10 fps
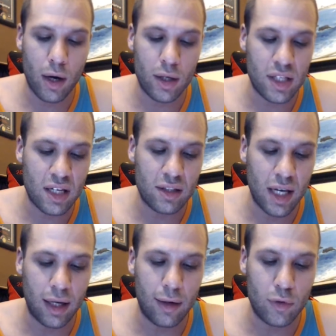to test
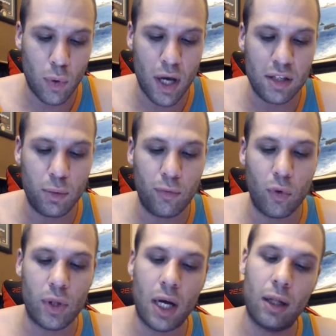negative twice
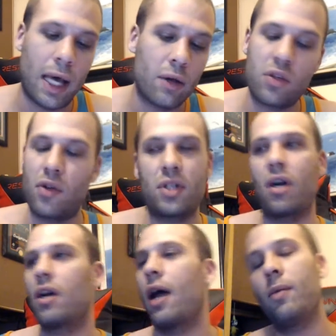before they are allowed to
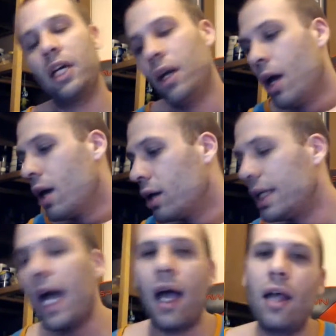return. I mean,
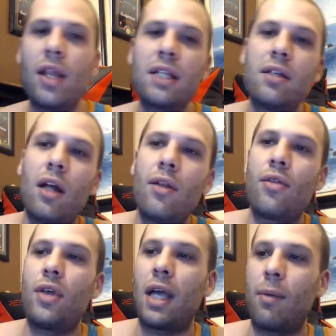yeah, and that's another
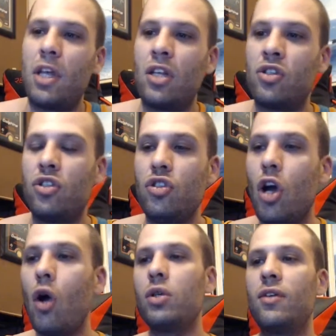thing. I mean, there's
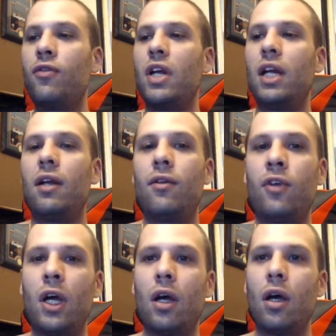no definitive
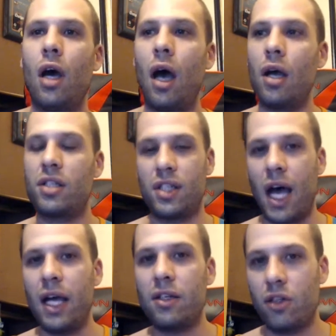
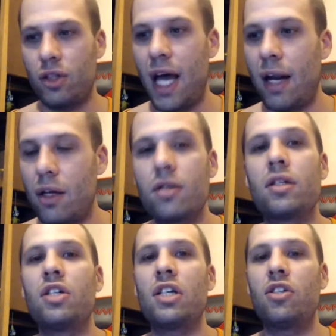science or data to
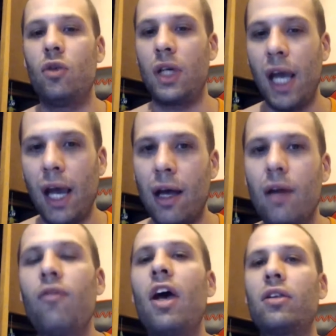suggest you can't.
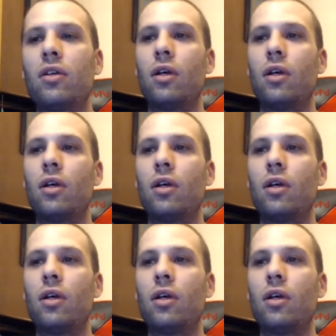In fact,